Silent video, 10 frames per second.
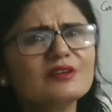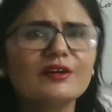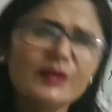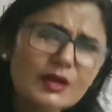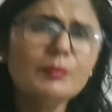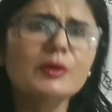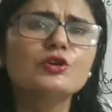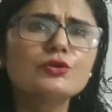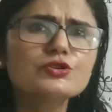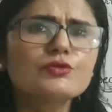recommend
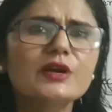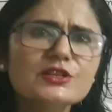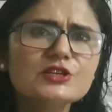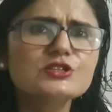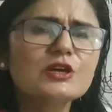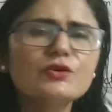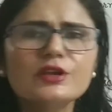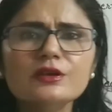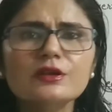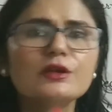you to write it down
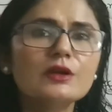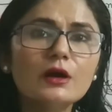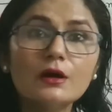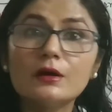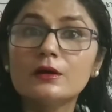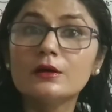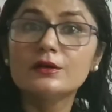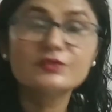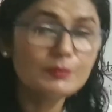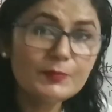in
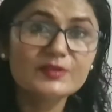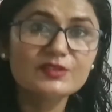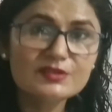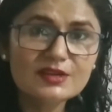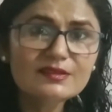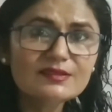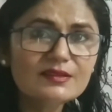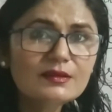simple present tense,